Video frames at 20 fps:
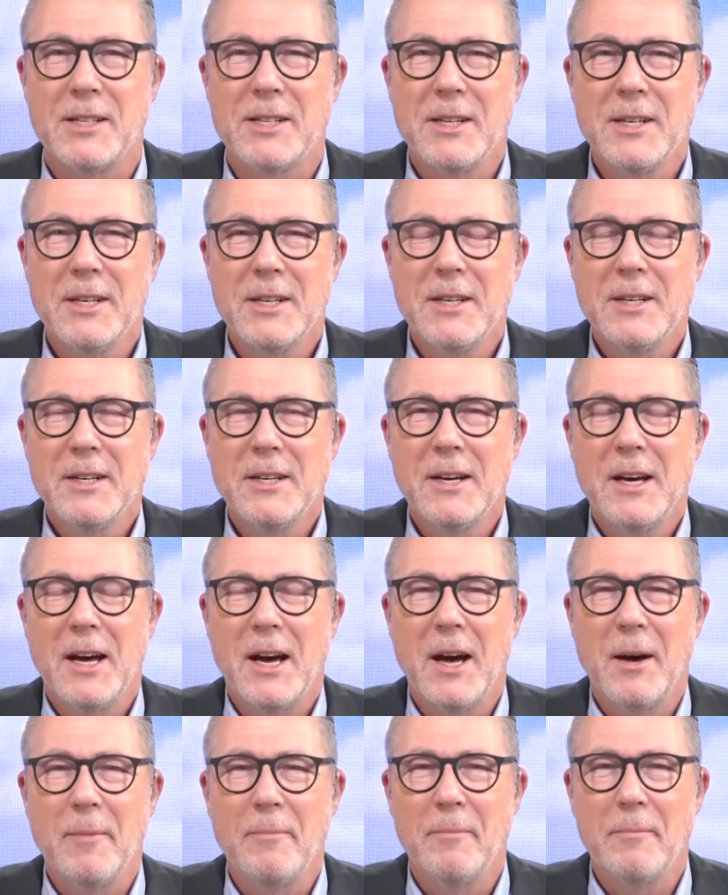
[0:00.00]

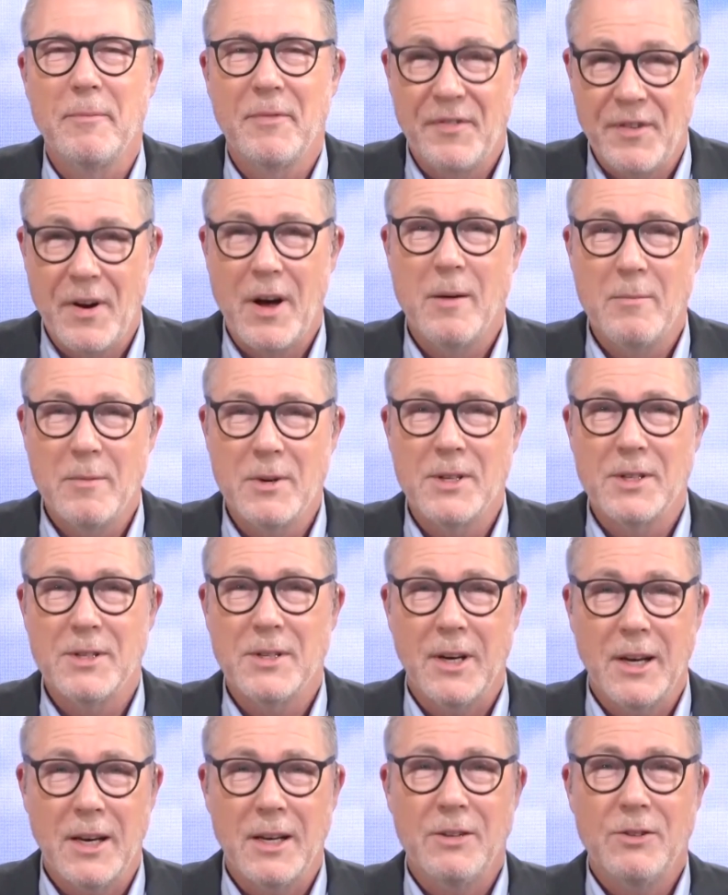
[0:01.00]
farmers
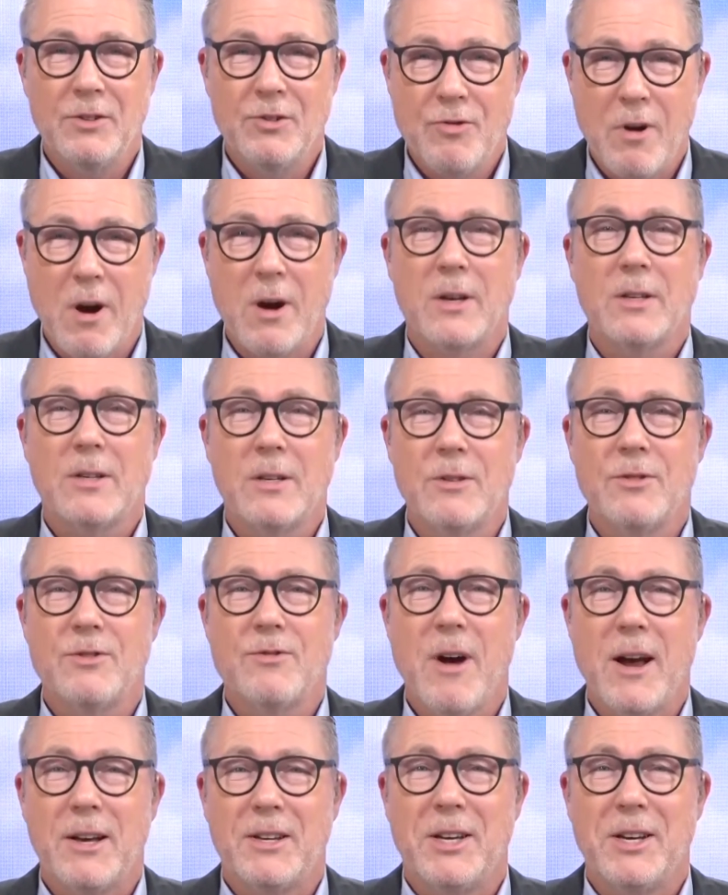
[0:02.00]
in trucks and
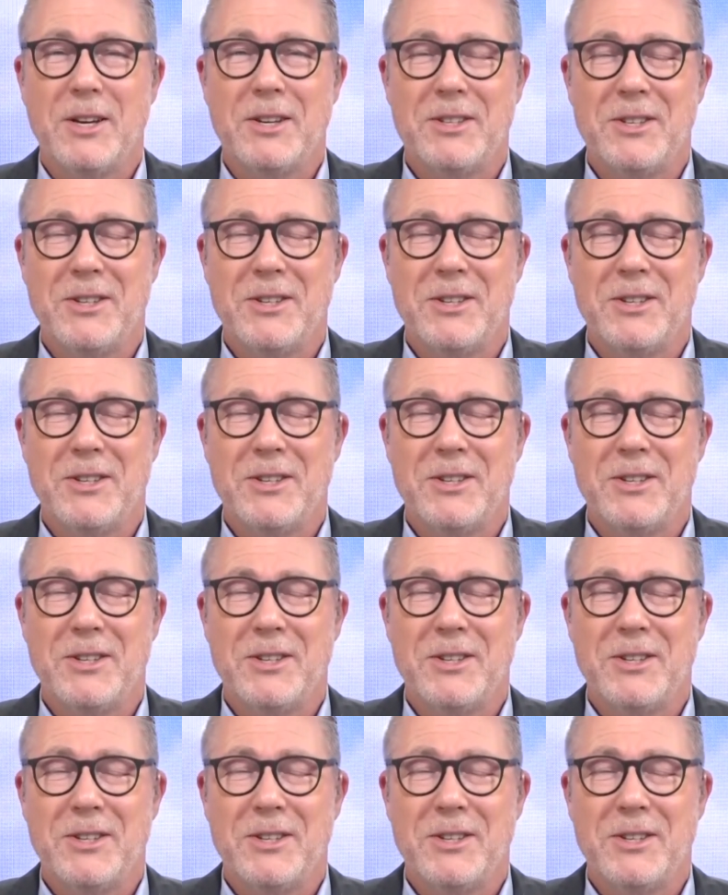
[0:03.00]
tractors.